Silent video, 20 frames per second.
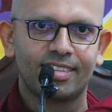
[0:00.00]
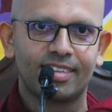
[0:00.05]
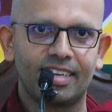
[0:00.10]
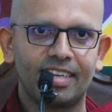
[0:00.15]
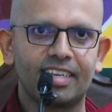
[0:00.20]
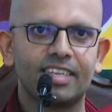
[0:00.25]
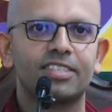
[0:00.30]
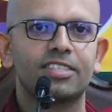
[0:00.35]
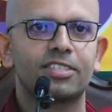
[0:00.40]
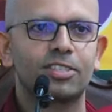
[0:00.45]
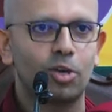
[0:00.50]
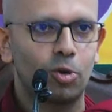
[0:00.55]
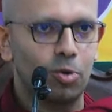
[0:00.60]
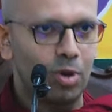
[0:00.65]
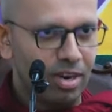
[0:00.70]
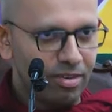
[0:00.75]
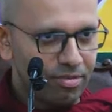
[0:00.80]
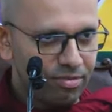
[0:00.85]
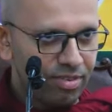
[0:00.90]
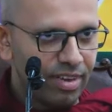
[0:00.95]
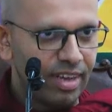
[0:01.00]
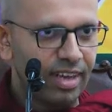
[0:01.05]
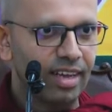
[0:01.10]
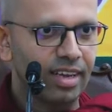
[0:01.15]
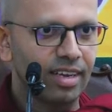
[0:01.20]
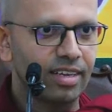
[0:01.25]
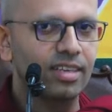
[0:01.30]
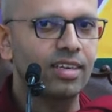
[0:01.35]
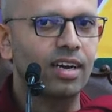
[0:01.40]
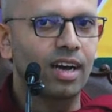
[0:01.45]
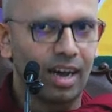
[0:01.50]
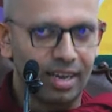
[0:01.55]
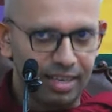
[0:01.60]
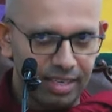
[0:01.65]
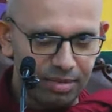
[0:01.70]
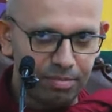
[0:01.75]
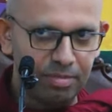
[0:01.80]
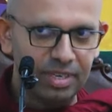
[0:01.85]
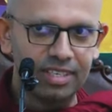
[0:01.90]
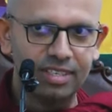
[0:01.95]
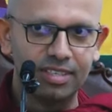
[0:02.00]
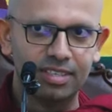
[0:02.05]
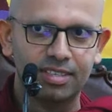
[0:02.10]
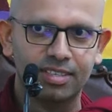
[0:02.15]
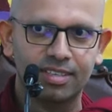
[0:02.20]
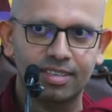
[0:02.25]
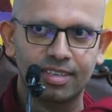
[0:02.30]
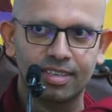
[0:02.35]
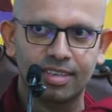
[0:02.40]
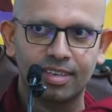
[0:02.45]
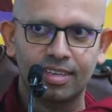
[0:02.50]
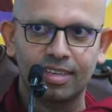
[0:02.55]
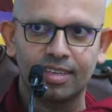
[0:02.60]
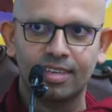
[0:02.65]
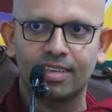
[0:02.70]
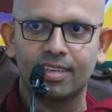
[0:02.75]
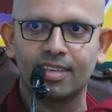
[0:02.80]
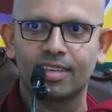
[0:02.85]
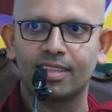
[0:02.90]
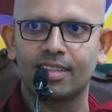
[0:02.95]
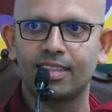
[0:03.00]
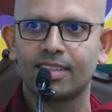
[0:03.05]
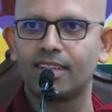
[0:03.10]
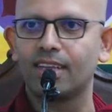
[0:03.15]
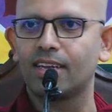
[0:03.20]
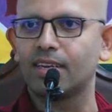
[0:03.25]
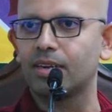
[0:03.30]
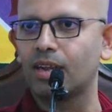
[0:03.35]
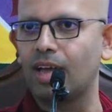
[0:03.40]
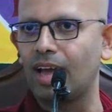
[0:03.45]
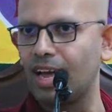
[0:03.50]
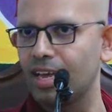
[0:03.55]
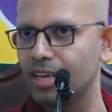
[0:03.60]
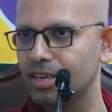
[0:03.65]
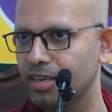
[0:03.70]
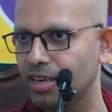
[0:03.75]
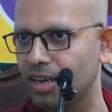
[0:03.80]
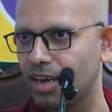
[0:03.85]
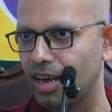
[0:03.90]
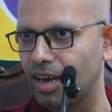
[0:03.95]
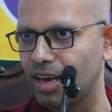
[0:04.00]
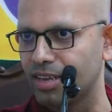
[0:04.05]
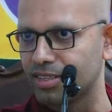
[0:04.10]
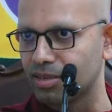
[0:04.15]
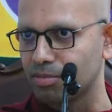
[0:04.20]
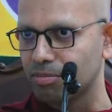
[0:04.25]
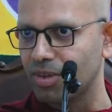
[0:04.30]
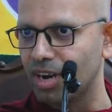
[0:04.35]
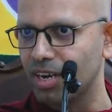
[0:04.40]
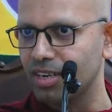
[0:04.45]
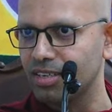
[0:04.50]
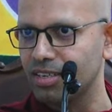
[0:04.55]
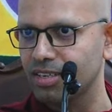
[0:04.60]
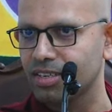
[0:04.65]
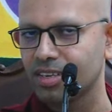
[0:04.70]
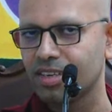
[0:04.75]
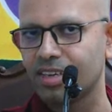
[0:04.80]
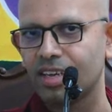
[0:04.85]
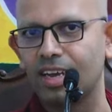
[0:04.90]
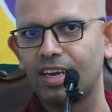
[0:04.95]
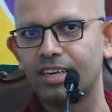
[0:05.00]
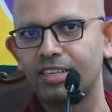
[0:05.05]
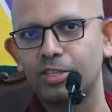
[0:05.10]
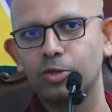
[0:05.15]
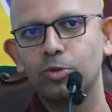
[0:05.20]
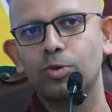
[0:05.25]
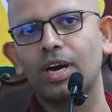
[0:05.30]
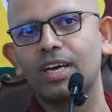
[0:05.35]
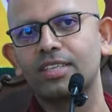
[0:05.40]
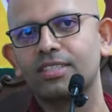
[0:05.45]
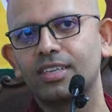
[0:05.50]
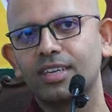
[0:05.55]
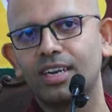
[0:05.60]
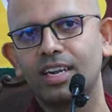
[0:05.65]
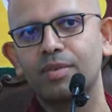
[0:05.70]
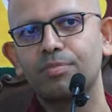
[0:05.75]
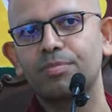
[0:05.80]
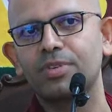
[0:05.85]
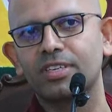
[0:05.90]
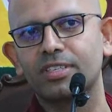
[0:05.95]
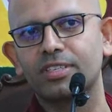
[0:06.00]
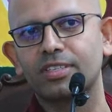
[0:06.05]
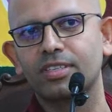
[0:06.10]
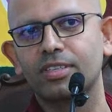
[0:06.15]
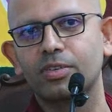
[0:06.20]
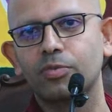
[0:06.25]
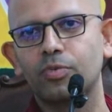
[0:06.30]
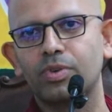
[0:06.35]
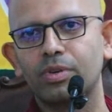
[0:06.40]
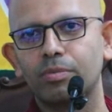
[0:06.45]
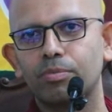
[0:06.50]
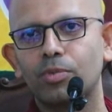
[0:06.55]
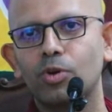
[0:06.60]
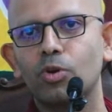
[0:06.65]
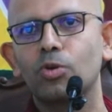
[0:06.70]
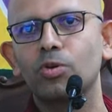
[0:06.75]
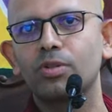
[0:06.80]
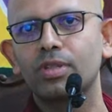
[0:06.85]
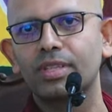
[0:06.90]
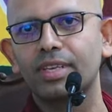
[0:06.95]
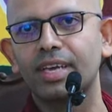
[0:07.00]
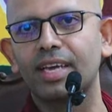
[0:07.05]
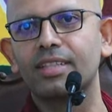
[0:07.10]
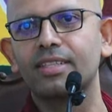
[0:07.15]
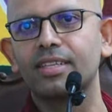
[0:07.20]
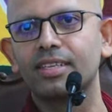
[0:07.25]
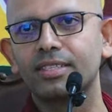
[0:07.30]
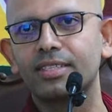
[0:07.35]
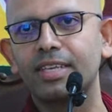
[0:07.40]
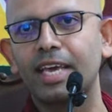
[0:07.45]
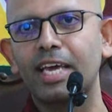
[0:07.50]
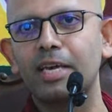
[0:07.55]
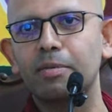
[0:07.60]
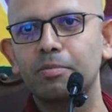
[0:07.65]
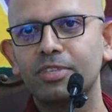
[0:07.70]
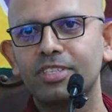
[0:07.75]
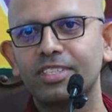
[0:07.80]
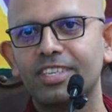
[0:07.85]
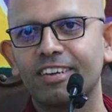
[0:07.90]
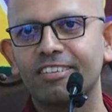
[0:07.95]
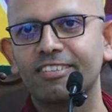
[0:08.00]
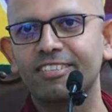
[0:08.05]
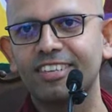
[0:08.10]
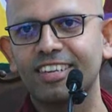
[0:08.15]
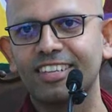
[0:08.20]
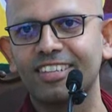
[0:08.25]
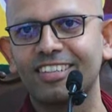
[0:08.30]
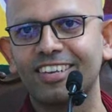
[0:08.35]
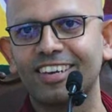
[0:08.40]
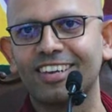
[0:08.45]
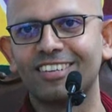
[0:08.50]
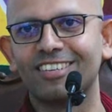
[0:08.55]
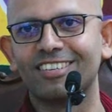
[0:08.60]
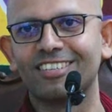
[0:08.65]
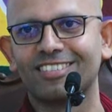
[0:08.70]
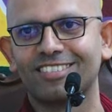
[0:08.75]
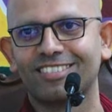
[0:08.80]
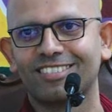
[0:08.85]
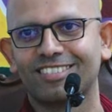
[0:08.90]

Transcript: It is so unfair, I admit, that I, as a monk, and you, as a layperson, we both get the same test at the end.